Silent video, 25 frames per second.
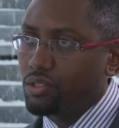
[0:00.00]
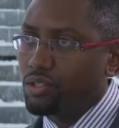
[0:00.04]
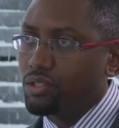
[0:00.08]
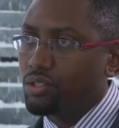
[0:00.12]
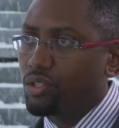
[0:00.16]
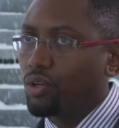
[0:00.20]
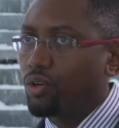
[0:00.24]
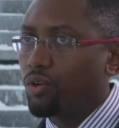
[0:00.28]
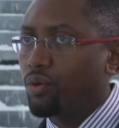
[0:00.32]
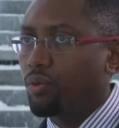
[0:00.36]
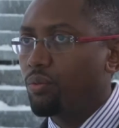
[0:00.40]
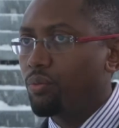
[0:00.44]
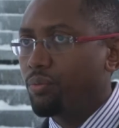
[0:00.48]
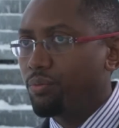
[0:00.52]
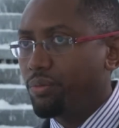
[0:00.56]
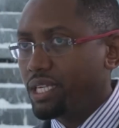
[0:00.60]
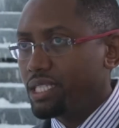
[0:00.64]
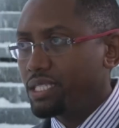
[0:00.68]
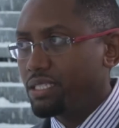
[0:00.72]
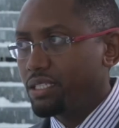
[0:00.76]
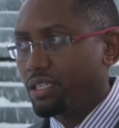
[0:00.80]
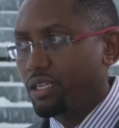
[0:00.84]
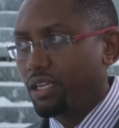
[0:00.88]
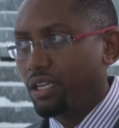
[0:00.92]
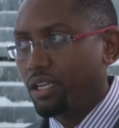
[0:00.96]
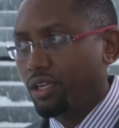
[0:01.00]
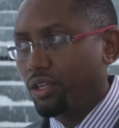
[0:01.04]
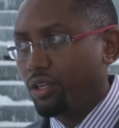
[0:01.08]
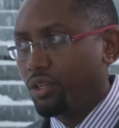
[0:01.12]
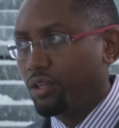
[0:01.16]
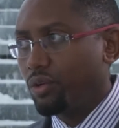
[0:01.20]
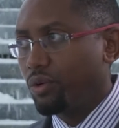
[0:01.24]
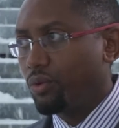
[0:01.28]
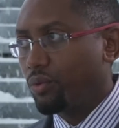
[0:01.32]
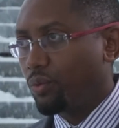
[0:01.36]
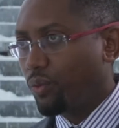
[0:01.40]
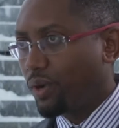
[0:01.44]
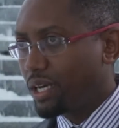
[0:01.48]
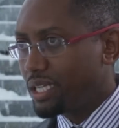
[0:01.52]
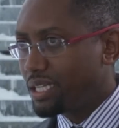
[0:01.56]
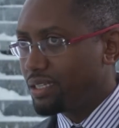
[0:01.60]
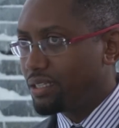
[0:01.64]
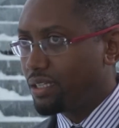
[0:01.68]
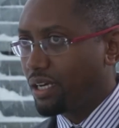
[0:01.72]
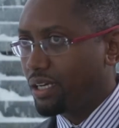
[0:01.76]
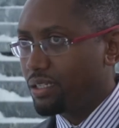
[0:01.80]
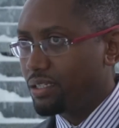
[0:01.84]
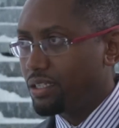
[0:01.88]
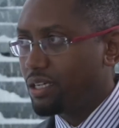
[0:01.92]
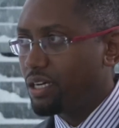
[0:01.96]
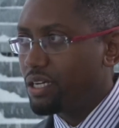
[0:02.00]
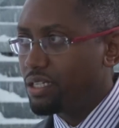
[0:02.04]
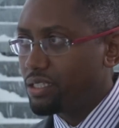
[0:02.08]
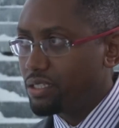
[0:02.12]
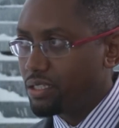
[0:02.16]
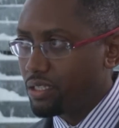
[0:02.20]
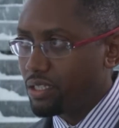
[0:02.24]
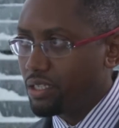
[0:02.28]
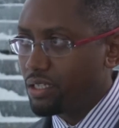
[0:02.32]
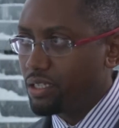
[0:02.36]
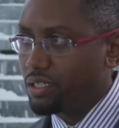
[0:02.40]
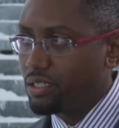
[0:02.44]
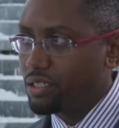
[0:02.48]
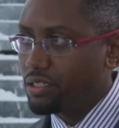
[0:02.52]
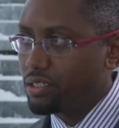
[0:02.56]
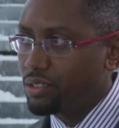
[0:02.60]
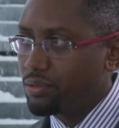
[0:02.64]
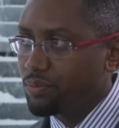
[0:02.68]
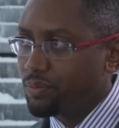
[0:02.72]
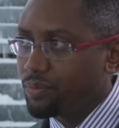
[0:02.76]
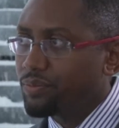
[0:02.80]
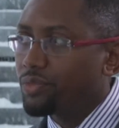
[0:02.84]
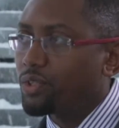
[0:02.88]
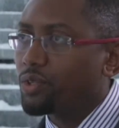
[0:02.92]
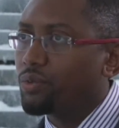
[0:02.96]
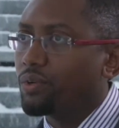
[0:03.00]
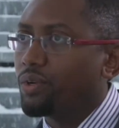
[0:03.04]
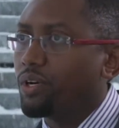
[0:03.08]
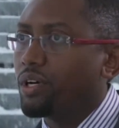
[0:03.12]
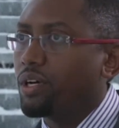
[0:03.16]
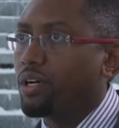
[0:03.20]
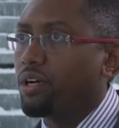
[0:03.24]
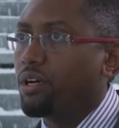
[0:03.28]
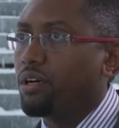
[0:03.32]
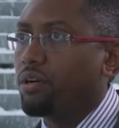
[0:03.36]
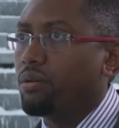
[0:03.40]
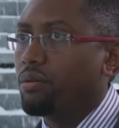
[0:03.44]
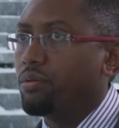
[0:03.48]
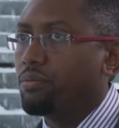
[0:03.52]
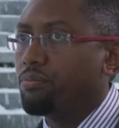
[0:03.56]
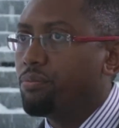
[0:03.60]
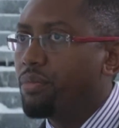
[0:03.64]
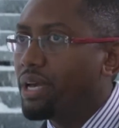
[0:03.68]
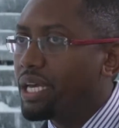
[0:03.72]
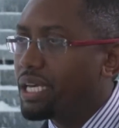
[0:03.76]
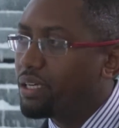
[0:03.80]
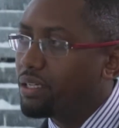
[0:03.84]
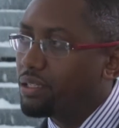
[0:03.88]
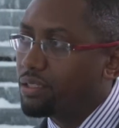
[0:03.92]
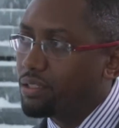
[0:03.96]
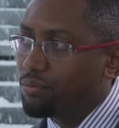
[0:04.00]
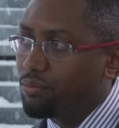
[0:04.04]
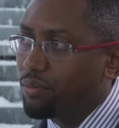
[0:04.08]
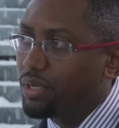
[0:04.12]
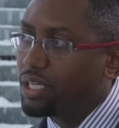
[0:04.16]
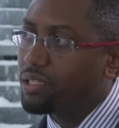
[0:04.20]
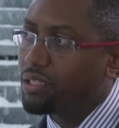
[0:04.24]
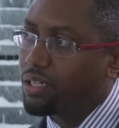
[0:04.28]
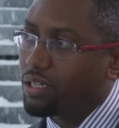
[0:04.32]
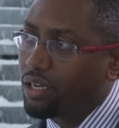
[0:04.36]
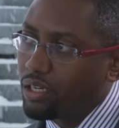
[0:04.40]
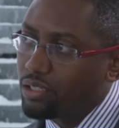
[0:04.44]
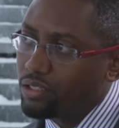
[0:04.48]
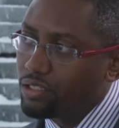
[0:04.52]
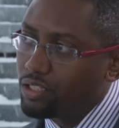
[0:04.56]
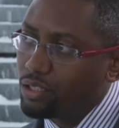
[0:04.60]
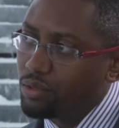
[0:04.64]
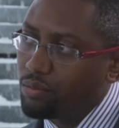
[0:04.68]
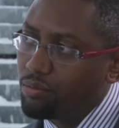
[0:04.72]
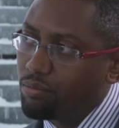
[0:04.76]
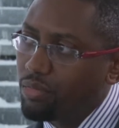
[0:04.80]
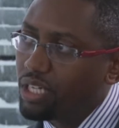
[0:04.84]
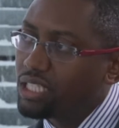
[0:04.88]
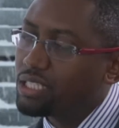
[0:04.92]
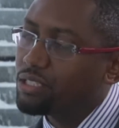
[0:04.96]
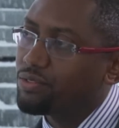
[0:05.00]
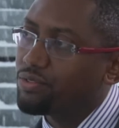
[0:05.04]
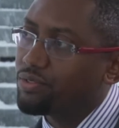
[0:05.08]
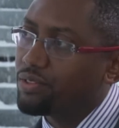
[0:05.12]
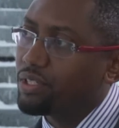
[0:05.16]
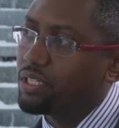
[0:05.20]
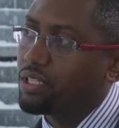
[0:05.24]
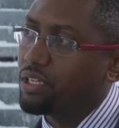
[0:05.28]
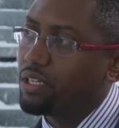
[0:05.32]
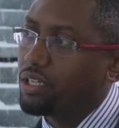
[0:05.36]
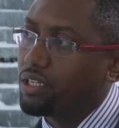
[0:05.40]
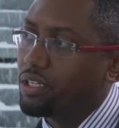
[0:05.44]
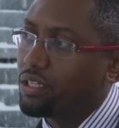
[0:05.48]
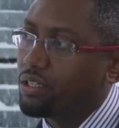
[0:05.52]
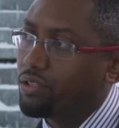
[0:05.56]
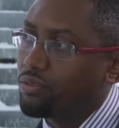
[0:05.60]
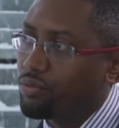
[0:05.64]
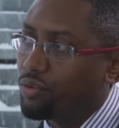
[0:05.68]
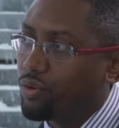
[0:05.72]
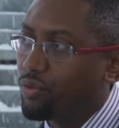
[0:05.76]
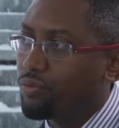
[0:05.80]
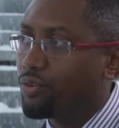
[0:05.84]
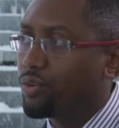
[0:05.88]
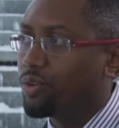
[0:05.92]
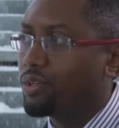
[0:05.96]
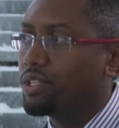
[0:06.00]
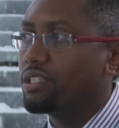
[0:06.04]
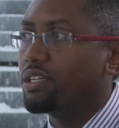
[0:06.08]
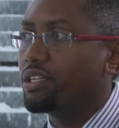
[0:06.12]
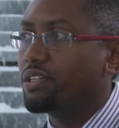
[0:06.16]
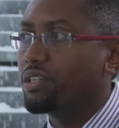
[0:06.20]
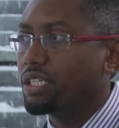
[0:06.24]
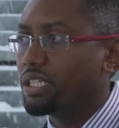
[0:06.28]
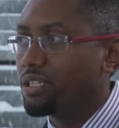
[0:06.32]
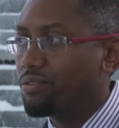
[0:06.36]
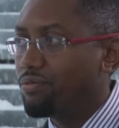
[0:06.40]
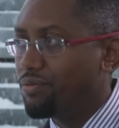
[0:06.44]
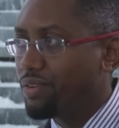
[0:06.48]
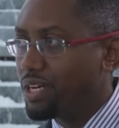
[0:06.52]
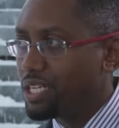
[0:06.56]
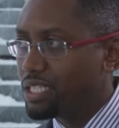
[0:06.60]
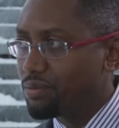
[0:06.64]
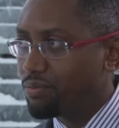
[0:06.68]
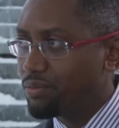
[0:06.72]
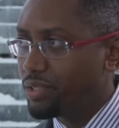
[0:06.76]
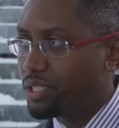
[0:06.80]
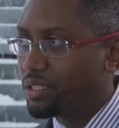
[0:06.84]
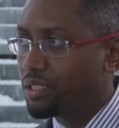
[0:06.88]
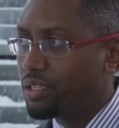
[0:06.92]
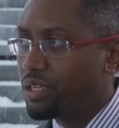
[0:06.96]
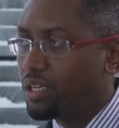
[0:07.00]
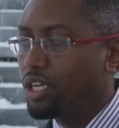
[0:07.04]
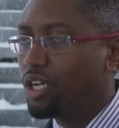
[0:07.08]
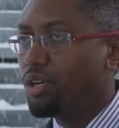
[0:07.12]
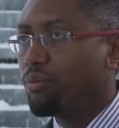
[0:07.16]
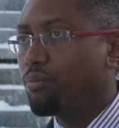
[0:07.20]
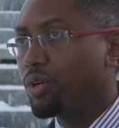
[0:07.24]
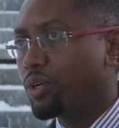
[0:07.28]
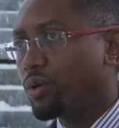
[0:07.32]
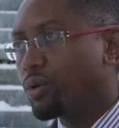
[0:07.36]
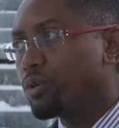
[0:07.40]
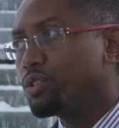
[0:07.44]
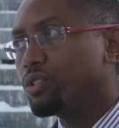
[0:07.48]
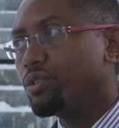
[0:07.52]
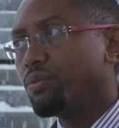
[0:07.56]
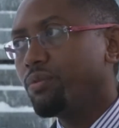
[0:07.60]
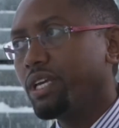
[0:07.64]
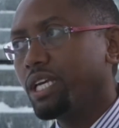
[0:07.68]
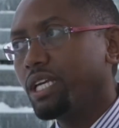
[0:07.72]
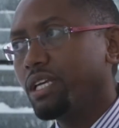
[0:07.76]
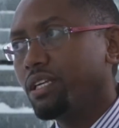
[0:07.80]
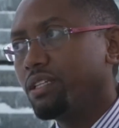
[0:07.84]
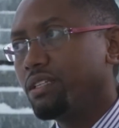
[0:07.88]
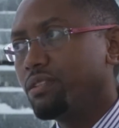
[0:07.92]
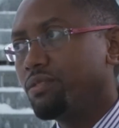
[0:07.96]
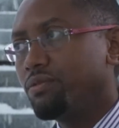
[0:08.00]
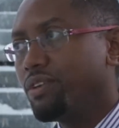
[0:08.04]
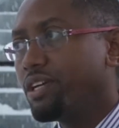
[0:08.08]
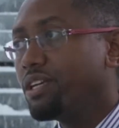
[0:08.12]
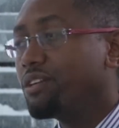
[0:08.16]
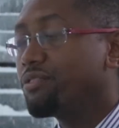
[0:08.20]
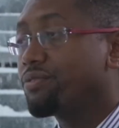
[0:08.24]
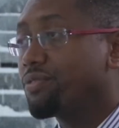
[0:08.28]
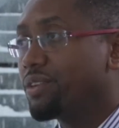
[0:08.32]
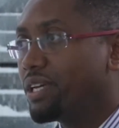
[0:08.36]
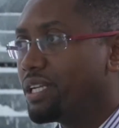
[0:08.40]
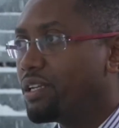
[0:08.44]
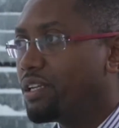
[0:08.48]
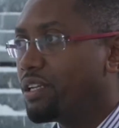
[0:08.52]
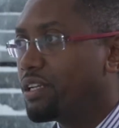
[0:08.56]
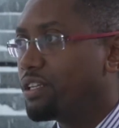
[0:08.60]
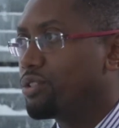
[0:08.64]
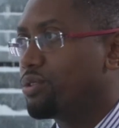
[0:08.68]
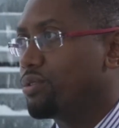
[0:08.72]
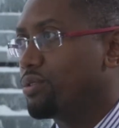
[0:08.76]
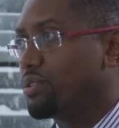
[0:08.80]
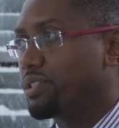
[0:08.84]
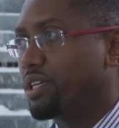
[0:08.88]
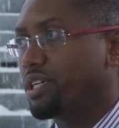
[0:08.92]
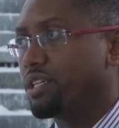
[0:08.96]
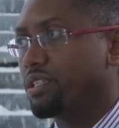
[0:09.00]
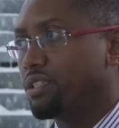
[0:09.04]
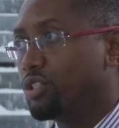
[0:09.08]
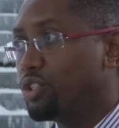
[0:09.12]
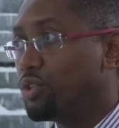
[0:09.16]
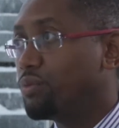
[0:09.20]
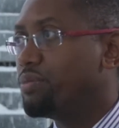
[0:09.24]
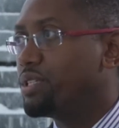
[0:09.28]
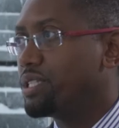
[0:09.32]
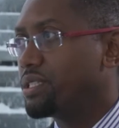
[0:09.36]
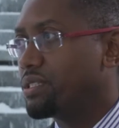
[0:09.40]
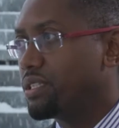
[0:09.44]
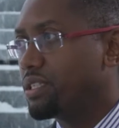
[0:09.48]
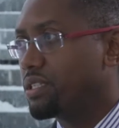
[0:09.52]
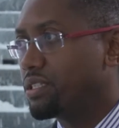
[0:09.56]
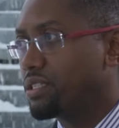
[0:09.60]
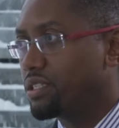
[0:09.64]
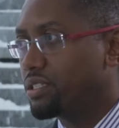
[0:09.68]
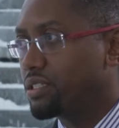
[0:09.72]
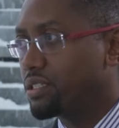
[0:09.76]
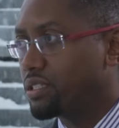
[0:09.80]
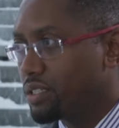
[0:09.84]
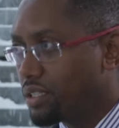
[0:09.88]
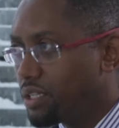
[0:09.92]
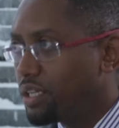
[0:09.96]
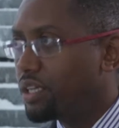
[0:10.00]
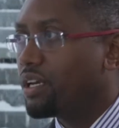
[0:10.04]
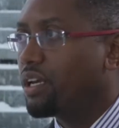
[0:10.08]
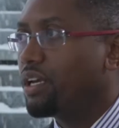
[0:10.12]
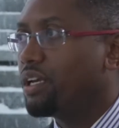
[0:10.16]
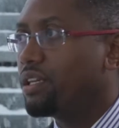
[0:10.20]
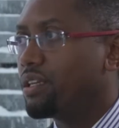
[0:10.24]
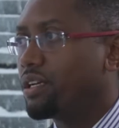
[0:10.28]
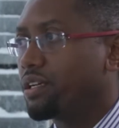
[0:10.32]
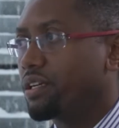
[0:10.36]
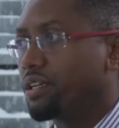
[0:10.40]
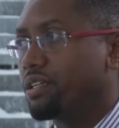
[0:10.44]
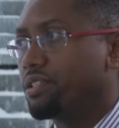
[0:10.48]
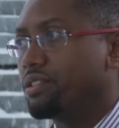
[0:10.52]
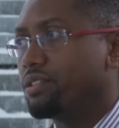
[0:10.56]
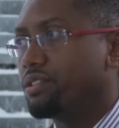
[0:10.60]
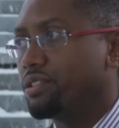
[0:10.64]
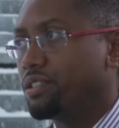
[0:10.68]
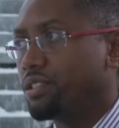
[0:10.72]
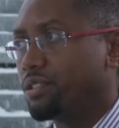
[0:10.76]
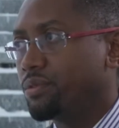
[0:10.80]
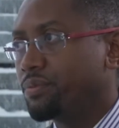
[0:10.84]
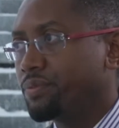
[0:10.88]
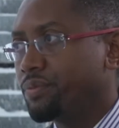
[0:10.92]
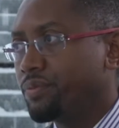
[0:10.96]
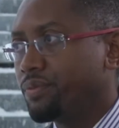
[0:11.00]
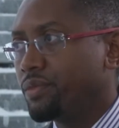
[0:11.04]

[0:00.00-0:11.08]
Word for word: So basically, what that does is uh, make it make the country much friendly for foreign direct investment, mm-hmm. but also make it very friendly to start new businesses in the country.